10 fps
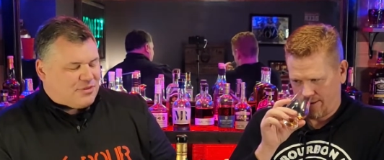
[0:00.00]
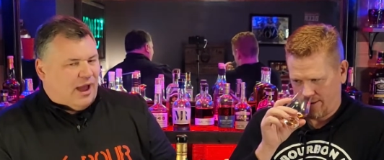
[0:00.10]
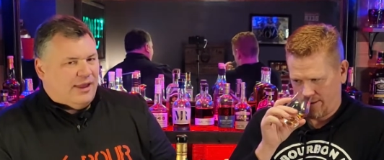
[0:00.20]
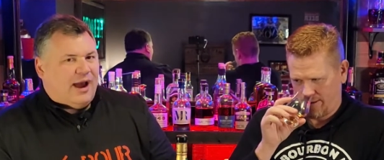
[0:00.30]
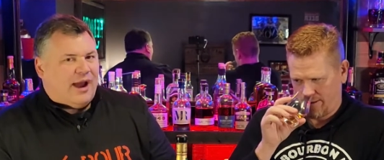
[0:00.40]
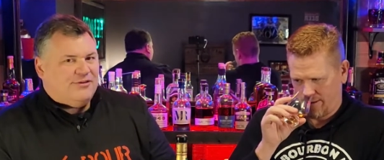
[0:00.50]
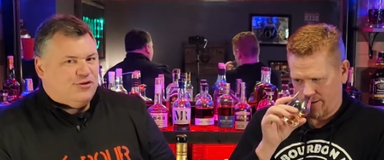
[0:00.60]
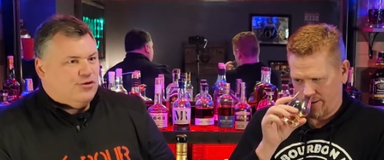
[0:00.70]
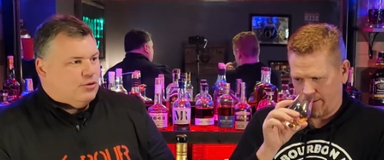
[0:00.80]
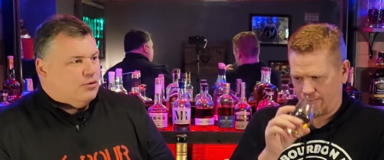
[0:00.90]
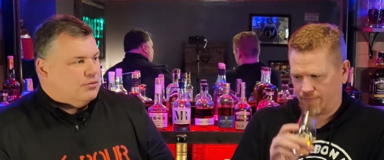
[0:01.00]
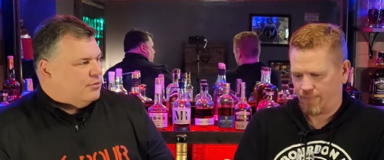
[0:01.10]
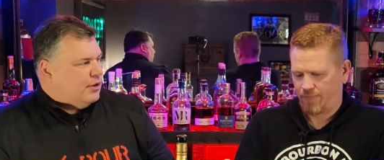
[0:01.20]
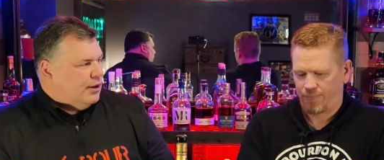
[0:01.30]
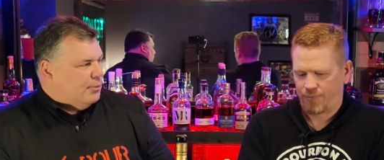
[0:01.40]
Speaker 1: I, I too,
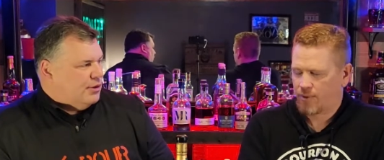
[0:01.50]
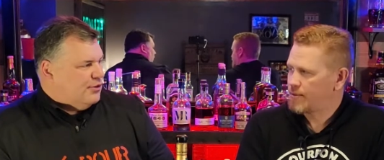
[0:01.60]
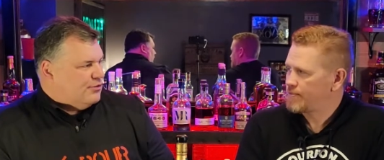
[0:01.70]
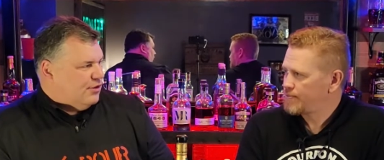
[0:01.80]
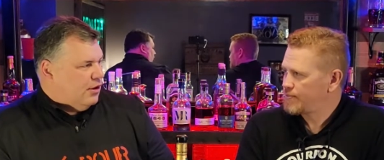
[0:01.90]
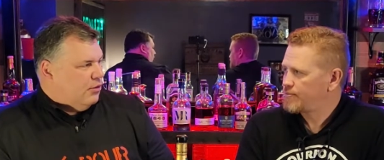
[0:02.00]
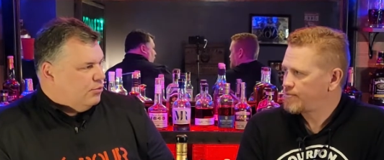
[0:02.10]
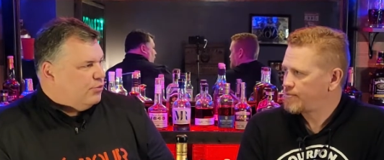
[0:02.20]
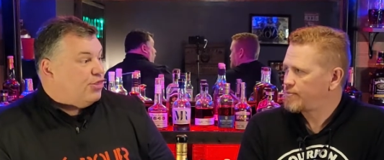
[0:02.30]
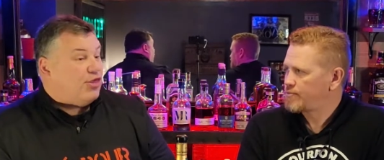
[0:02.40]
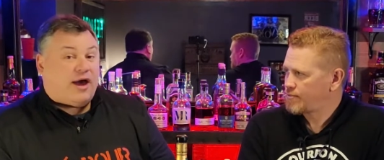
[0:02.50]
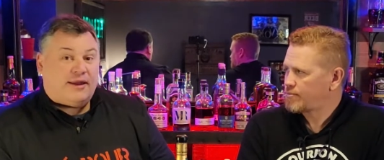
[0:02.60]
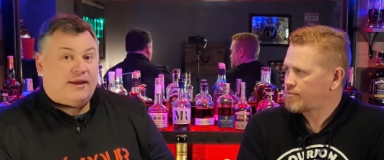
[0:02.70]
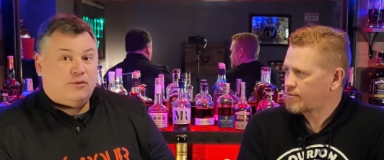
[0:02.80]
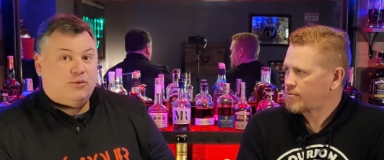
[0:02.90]
a number of years ago, thought
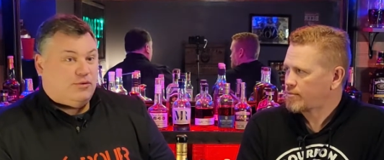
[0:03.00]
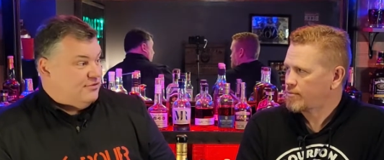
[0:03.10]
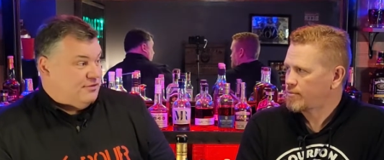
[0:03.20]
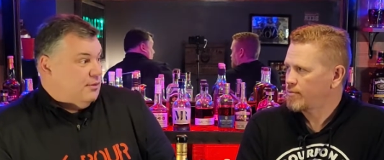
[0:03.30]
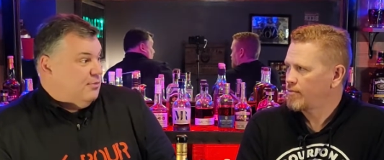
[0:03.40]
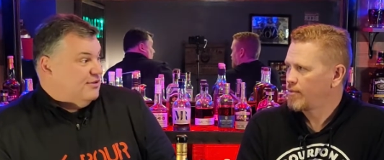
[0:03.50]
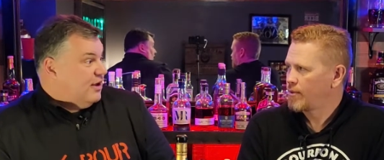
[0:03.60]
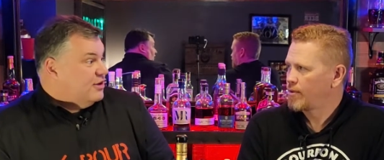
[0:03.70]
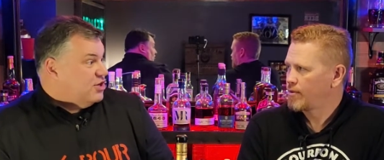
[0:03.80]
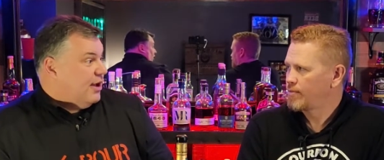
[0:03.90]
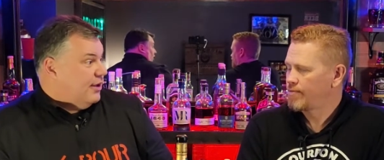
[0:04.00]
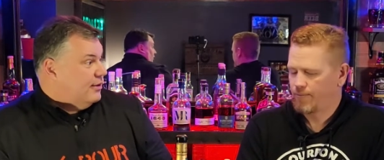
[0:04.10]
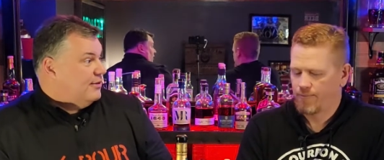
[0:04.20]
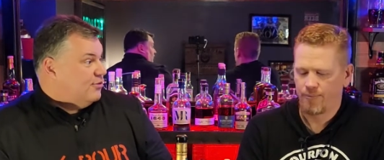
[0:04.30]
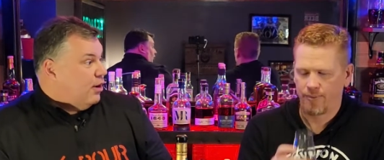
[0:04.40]
I was going to be a Scotch guy.
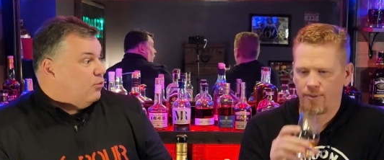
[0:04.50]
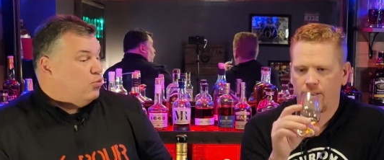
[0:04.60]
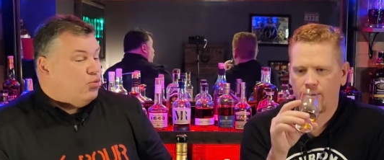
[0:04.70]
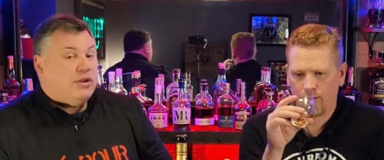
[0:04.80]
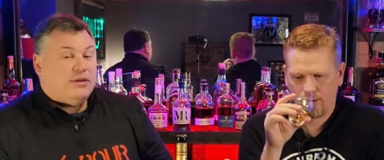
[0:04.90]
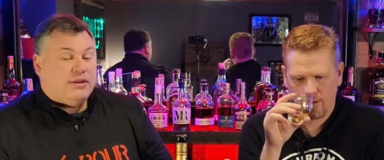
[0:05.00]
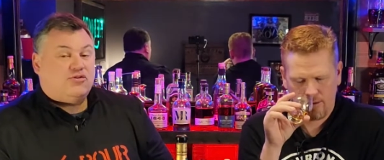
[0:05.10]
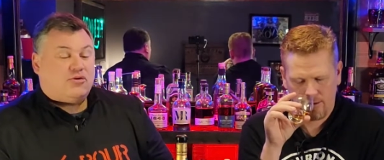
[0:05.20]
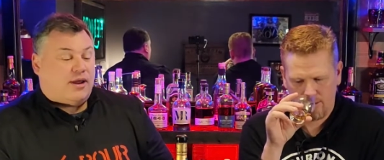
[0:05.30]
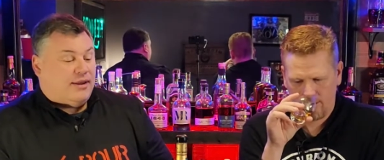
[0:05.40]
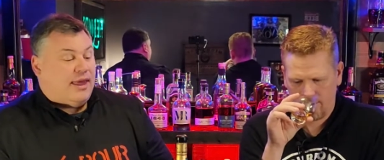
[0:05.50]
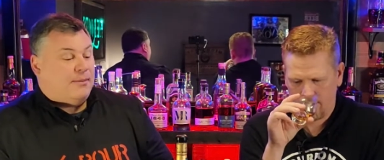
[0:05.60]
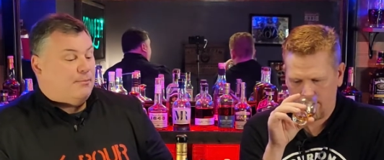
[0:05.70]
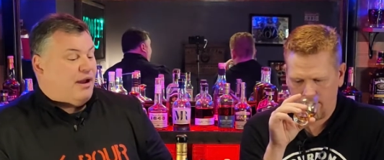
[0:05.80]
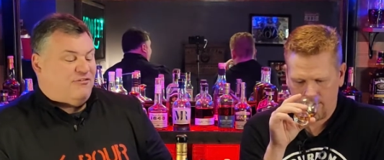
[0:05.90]
And mm-hmm. so I mm-hmm. really tried.
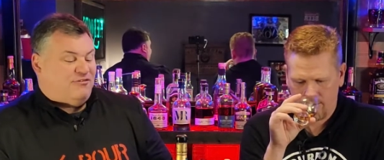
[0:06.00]
And by